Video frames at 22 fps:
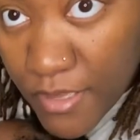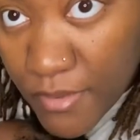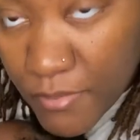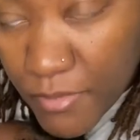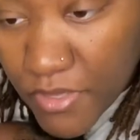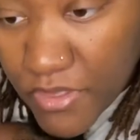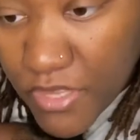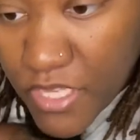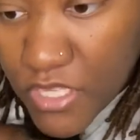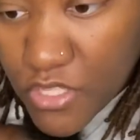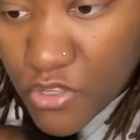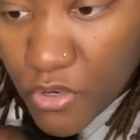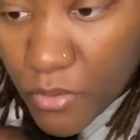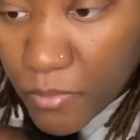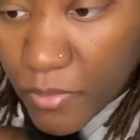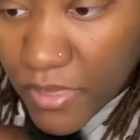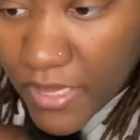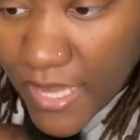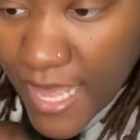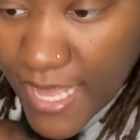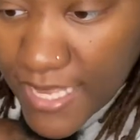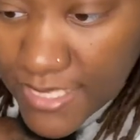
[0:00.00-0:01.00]
but these are
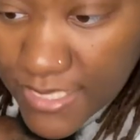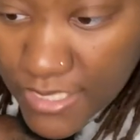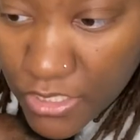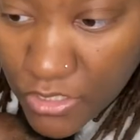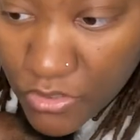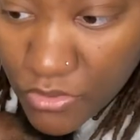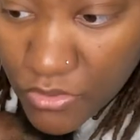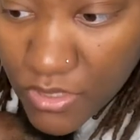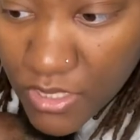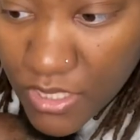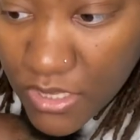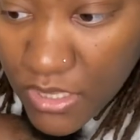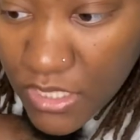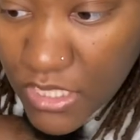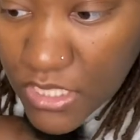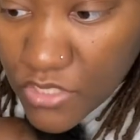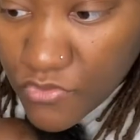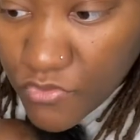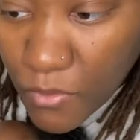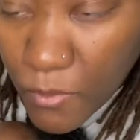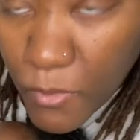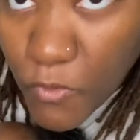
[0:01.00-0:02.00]
plastic you can get
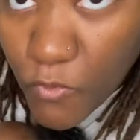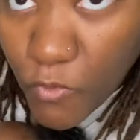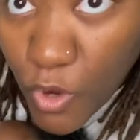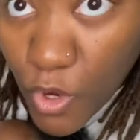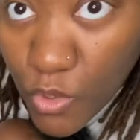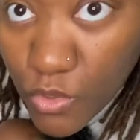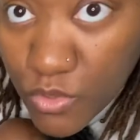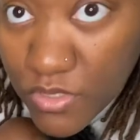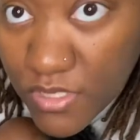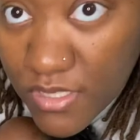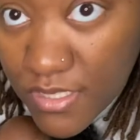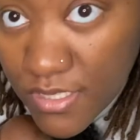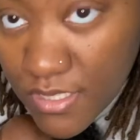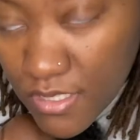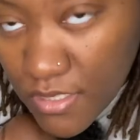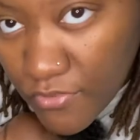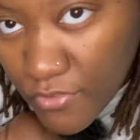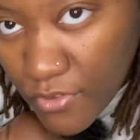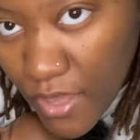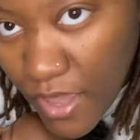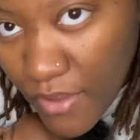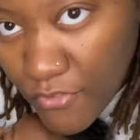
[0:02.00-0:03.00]
these from a roses
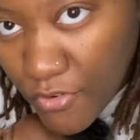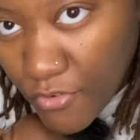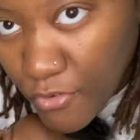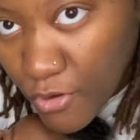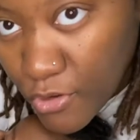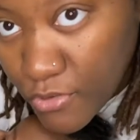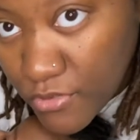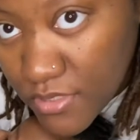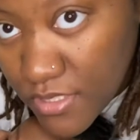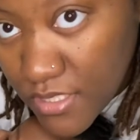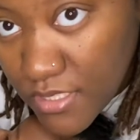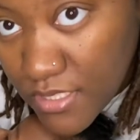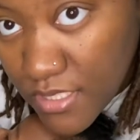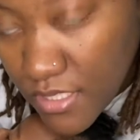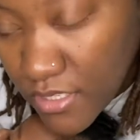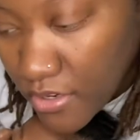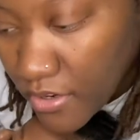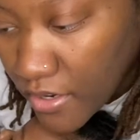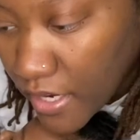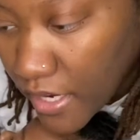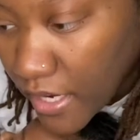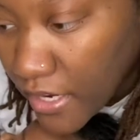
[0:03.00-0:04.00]
if you have a roses in
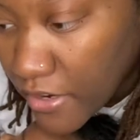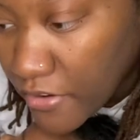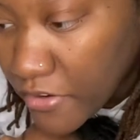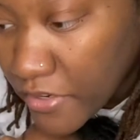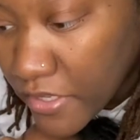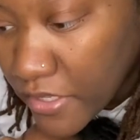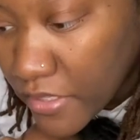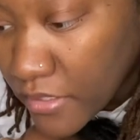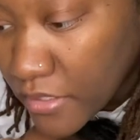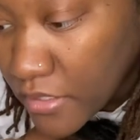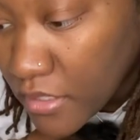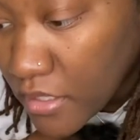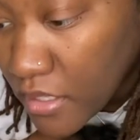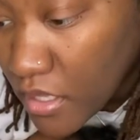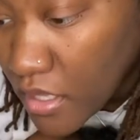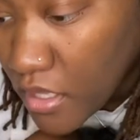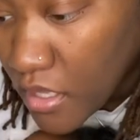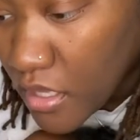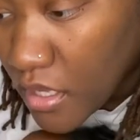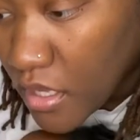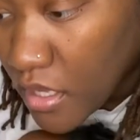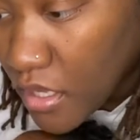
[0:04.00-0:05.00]
your area
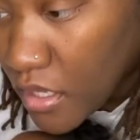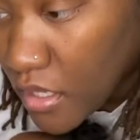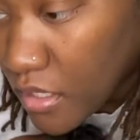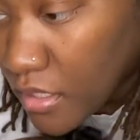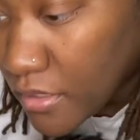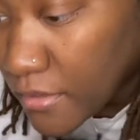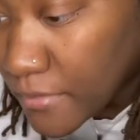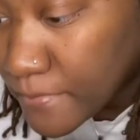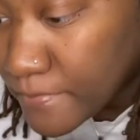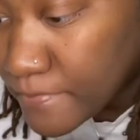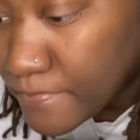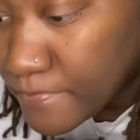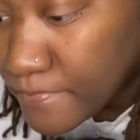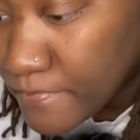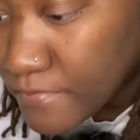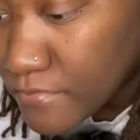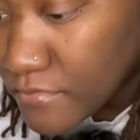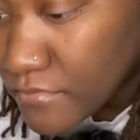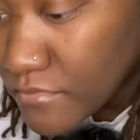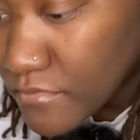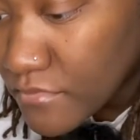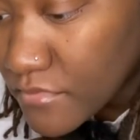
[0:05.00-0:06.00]
um
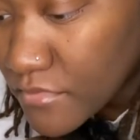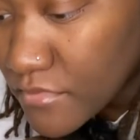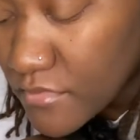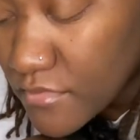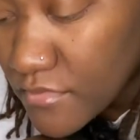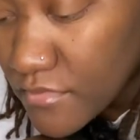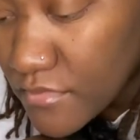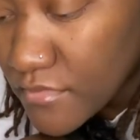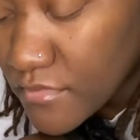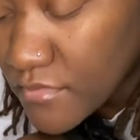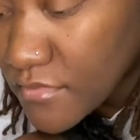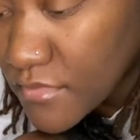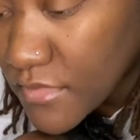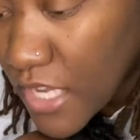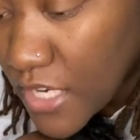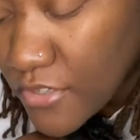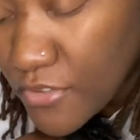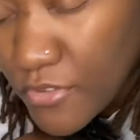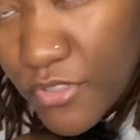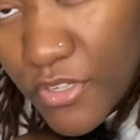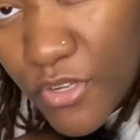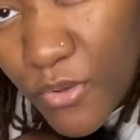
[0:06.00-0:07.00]
i
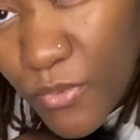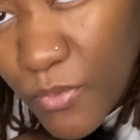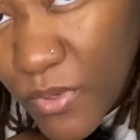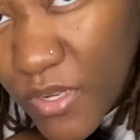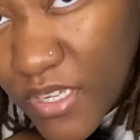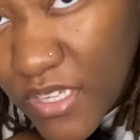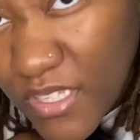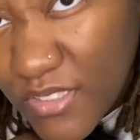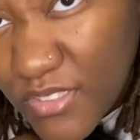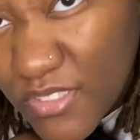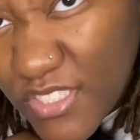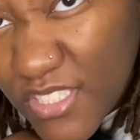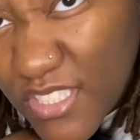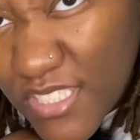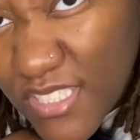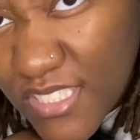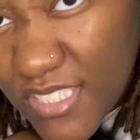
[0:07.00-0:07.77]
don't know what else